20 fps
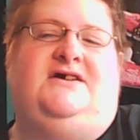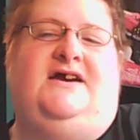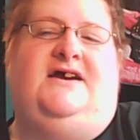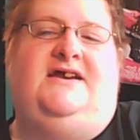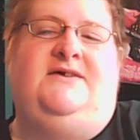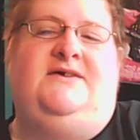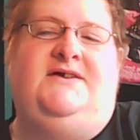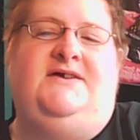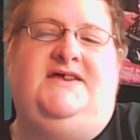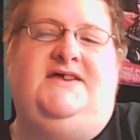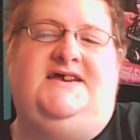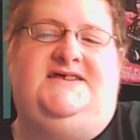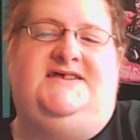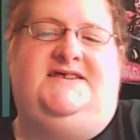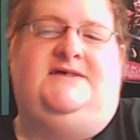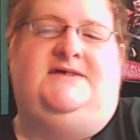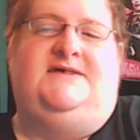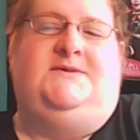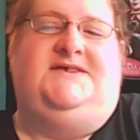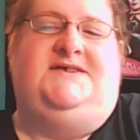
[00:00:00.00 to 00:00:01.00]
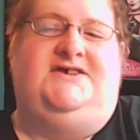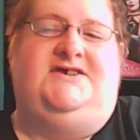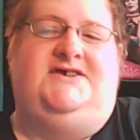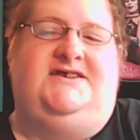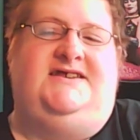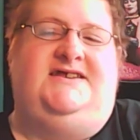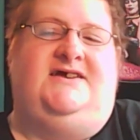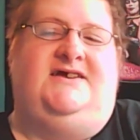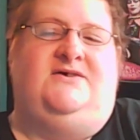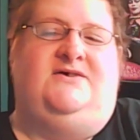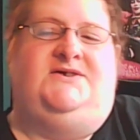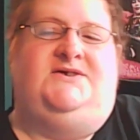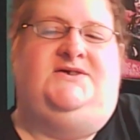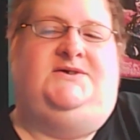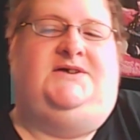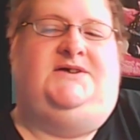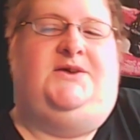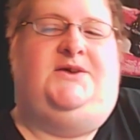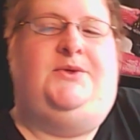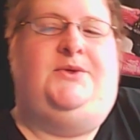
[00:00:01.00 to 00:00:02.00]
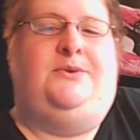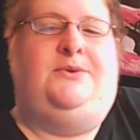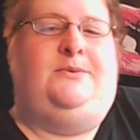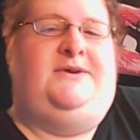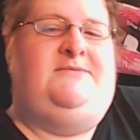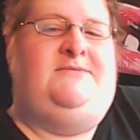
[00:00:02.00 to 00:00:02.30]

I realized that I was actually down to like 3